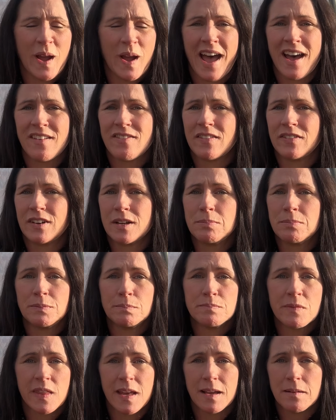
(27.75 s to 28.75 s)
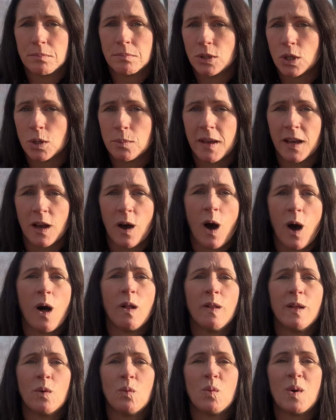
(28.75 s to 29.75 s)
have everything blooming
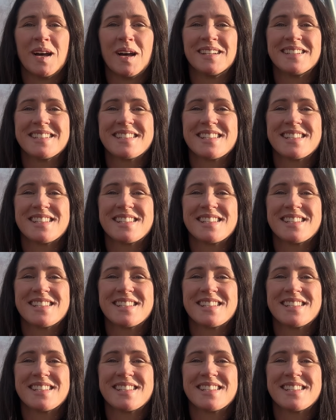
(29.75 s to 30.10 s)
all at once,